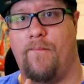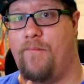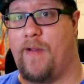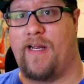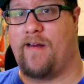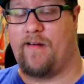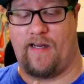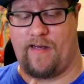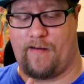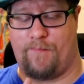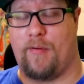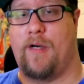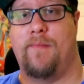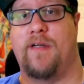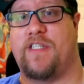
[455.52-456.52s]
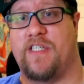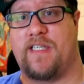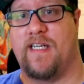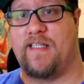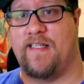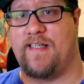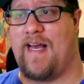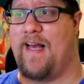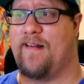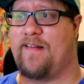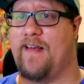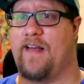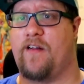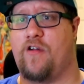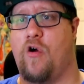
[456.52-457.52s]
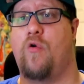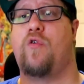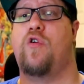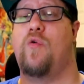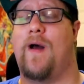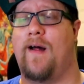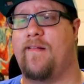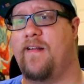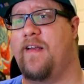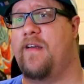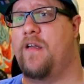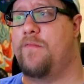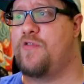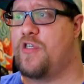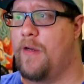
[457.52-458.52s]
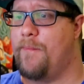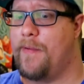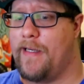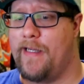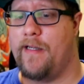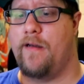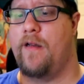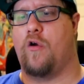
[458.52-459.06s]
he pretty much just gets his ass kicked. Goku has to end up jumping in.